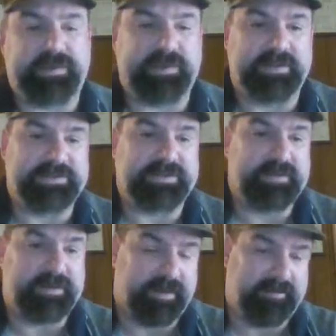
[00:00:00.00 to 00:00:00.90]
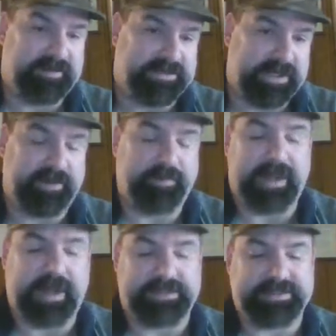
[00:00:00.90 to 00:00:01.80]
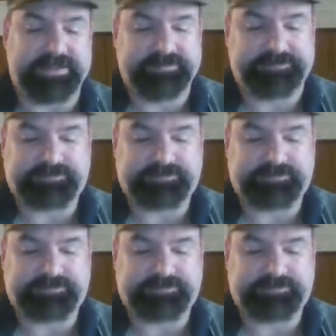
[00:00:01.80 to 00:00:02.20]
Because of a gender bias.